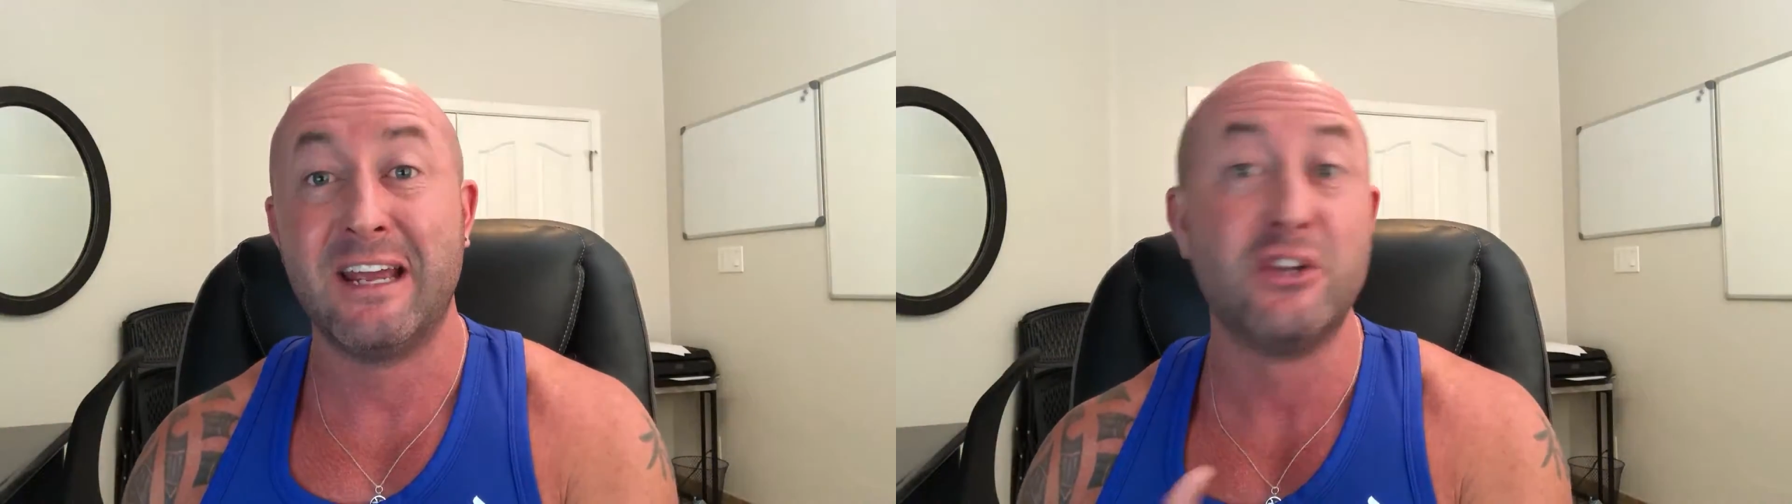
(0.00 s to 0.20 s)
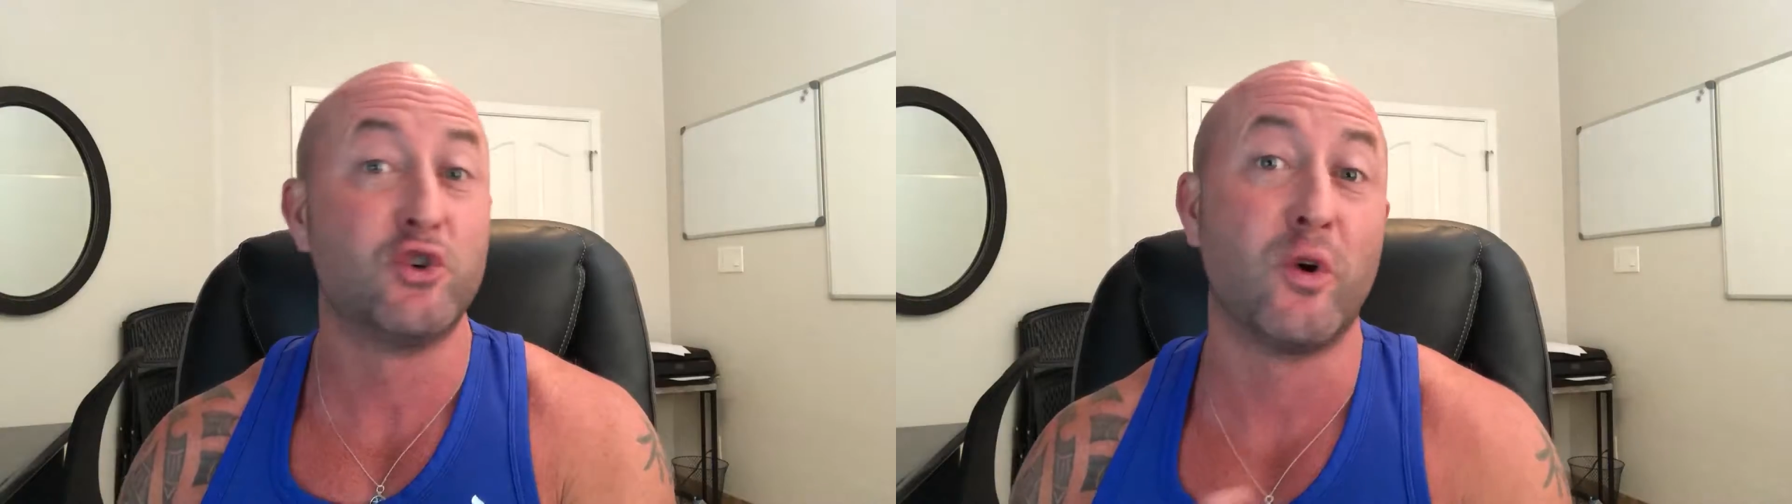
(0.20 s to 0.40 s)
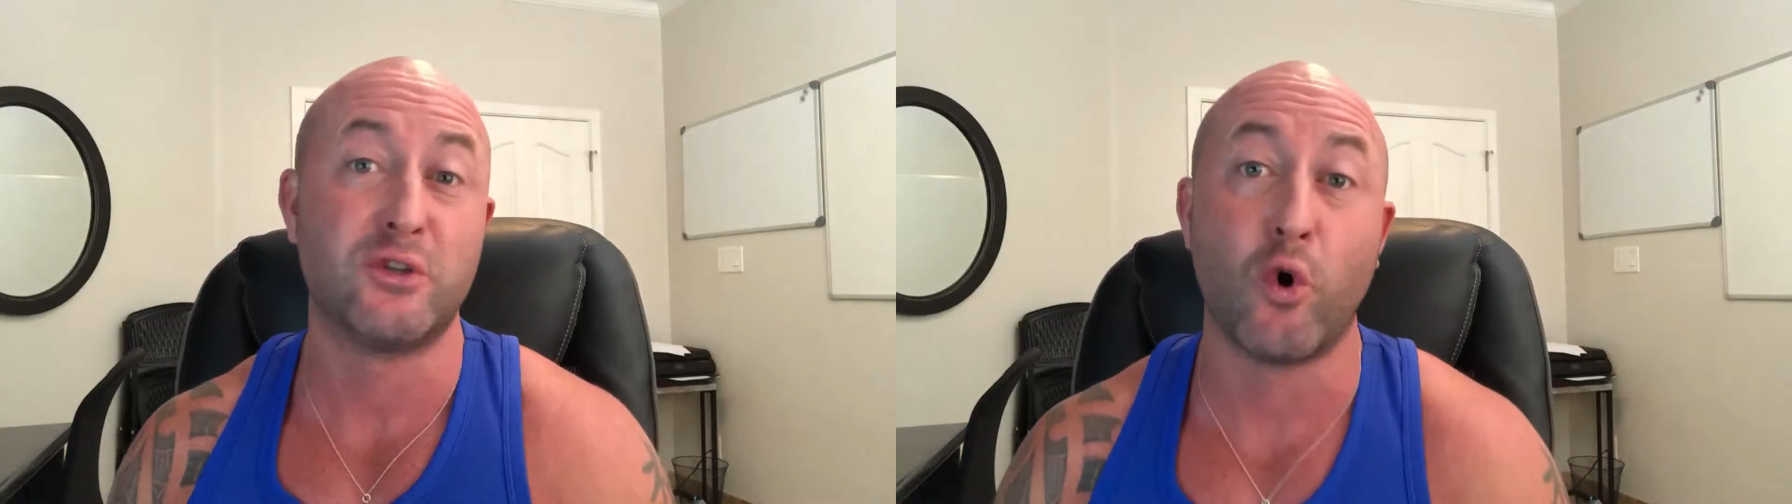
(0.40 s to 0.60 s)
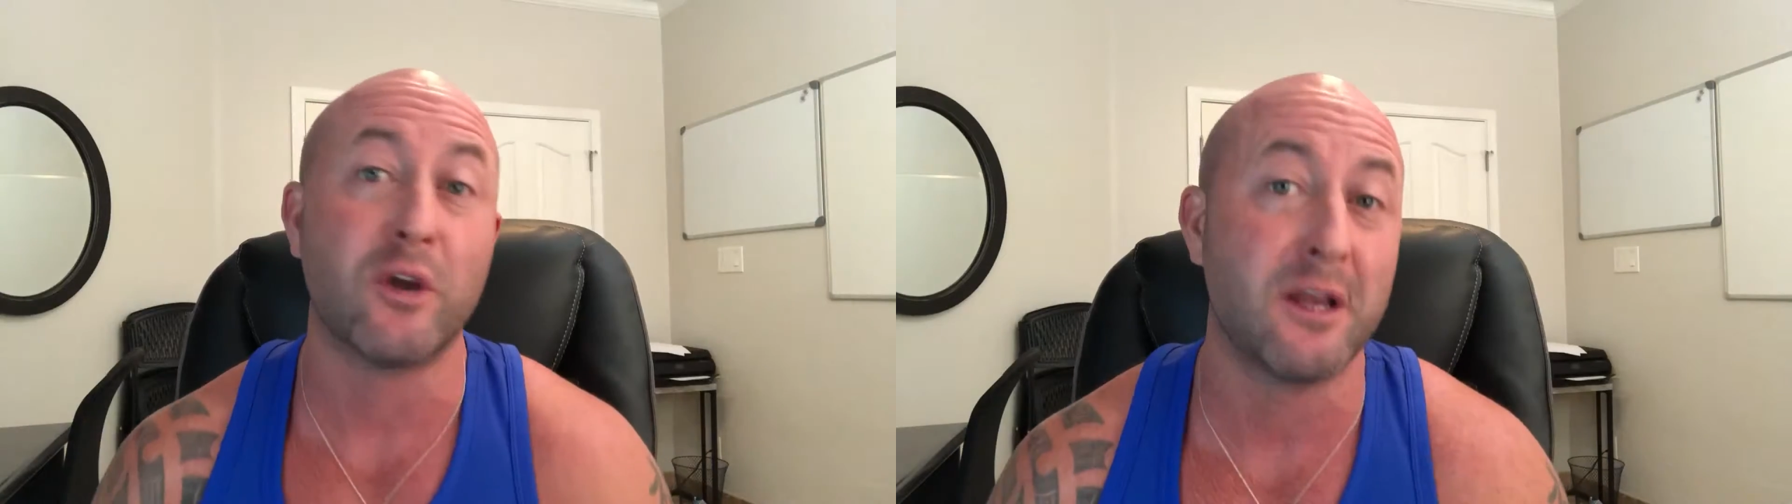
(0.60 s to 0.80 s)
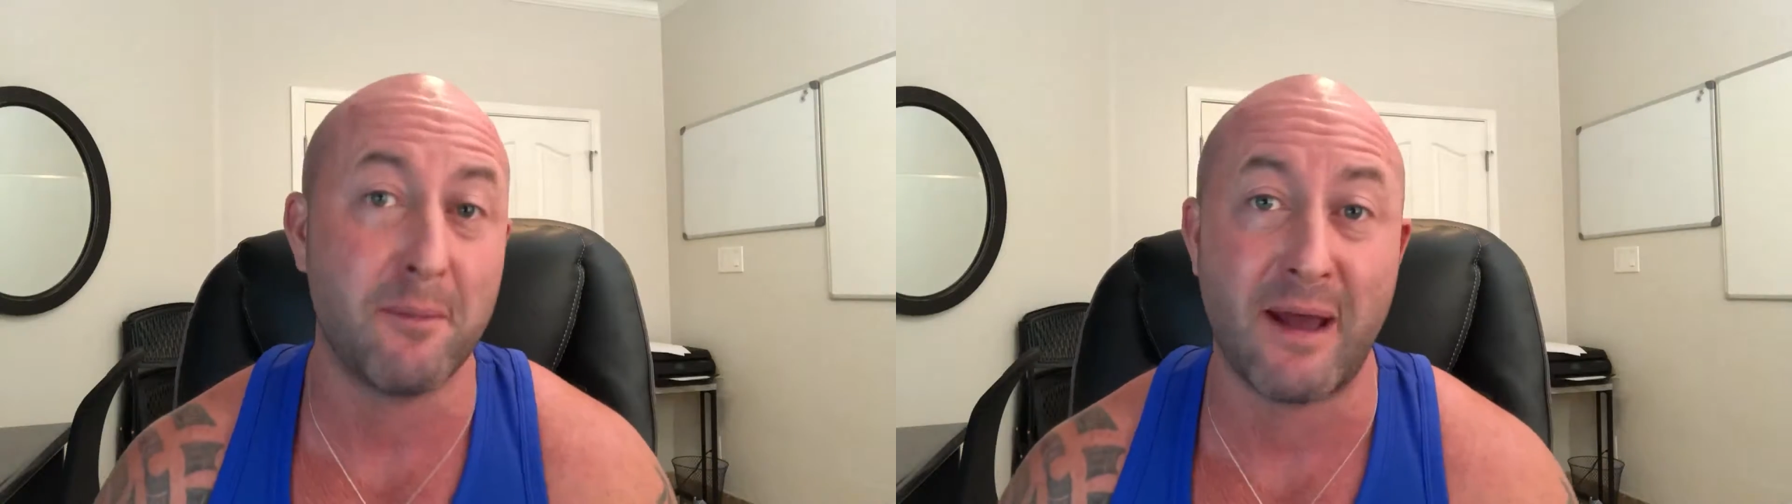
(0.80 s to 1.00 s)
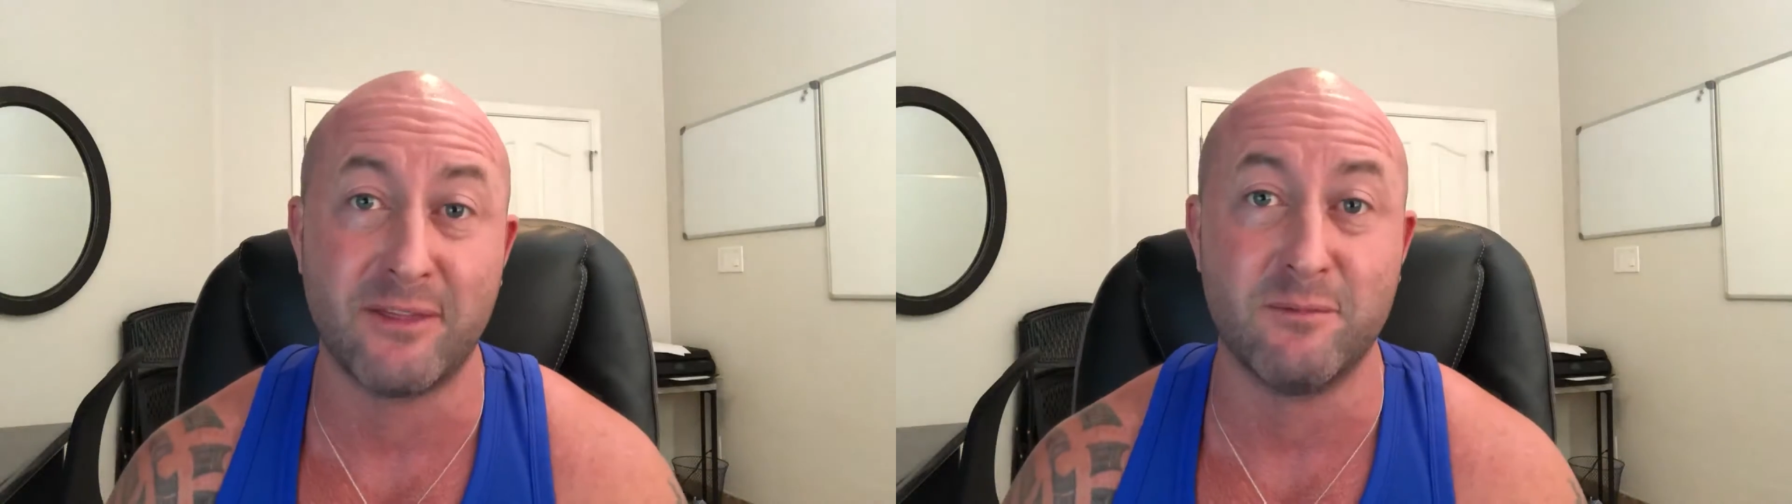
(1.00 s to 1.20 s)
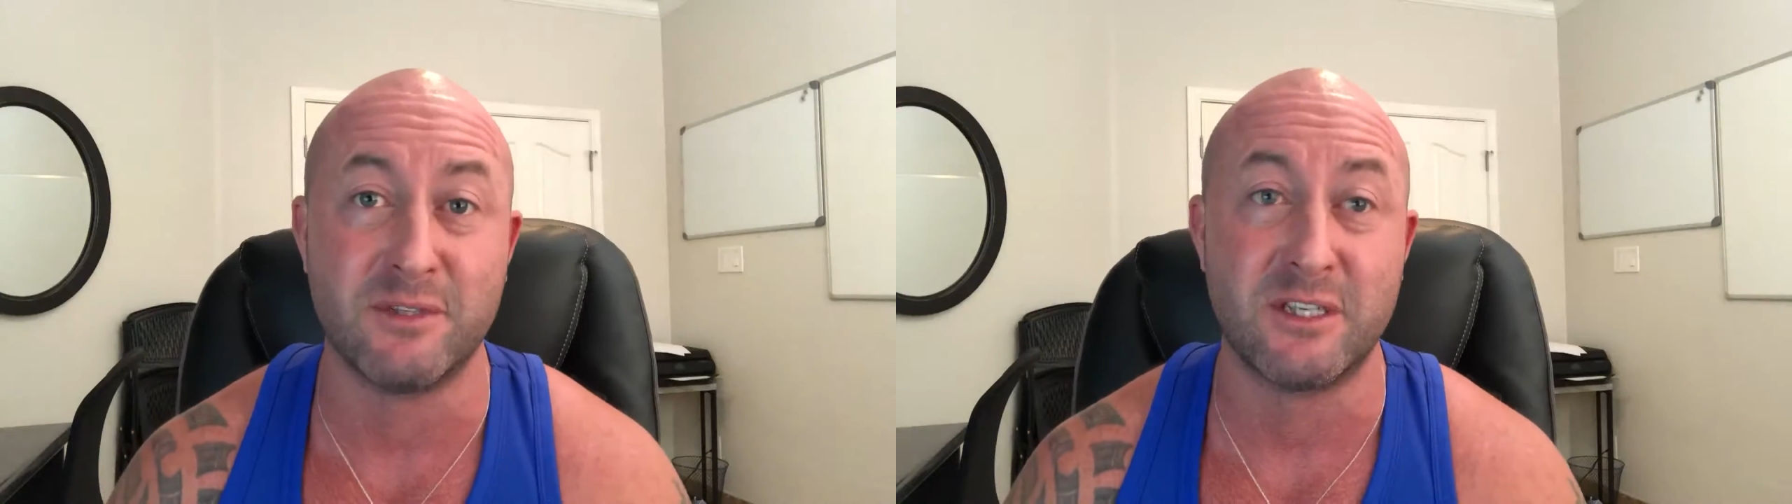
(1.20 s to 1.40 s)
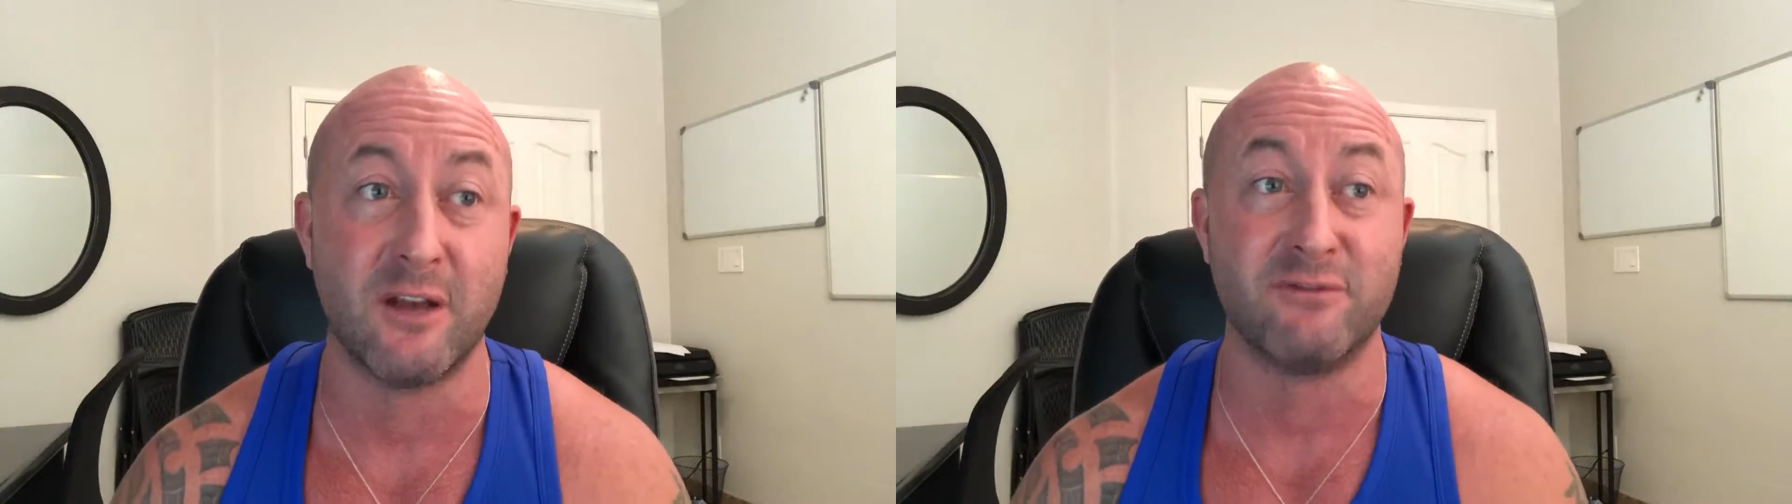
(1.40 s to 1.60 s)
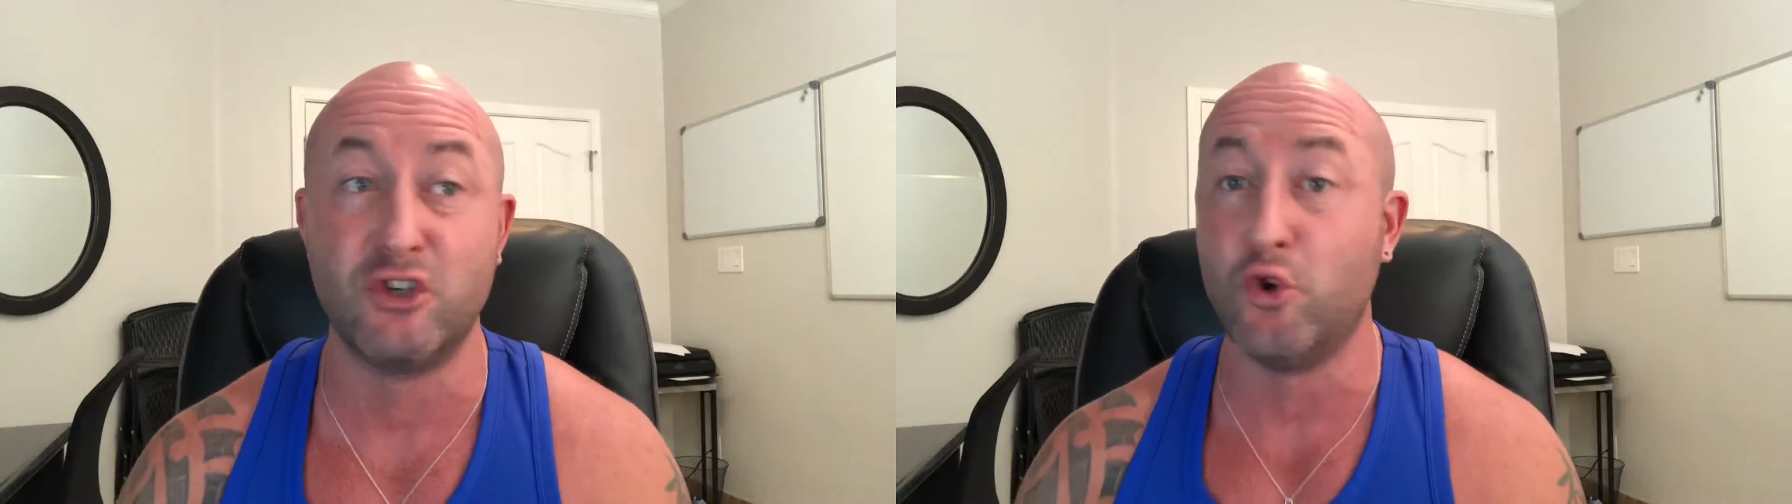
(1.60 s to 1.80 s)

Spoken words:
enjoy talking about themselves.